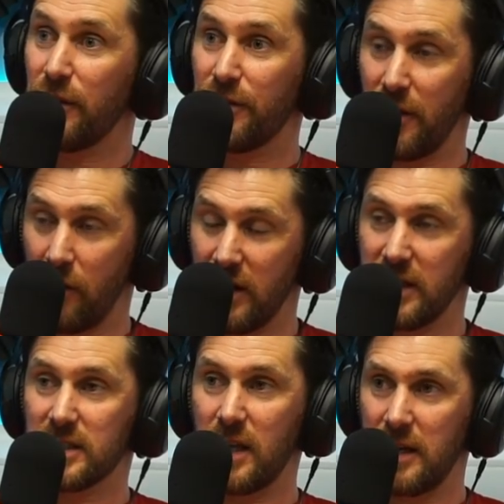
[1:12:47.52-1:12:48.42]
they know they thoroughly do,
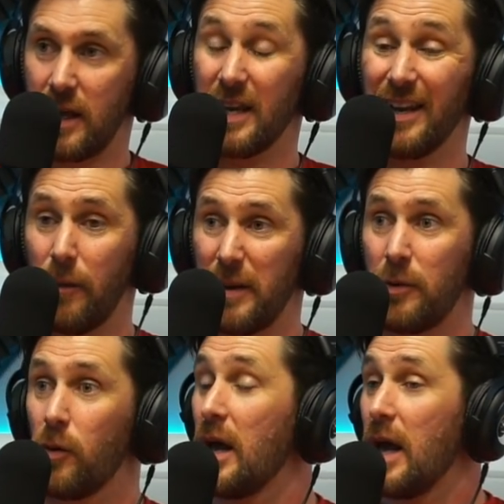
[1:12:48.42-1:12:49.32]
study yeah. it, and a lot of
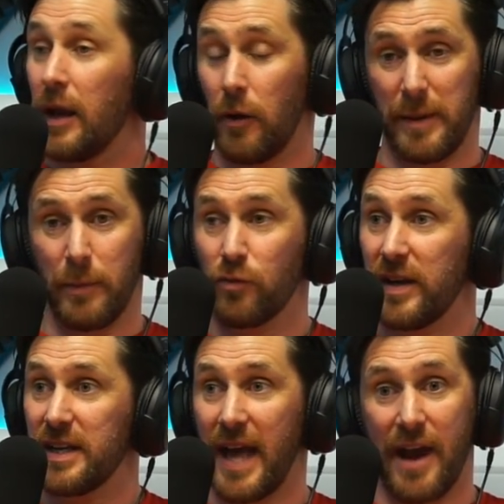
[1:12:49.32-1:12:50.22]
people, a lot of people
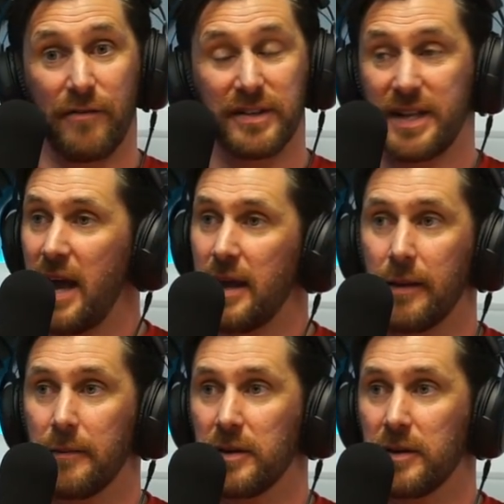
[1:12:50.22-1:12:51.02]
read it every day.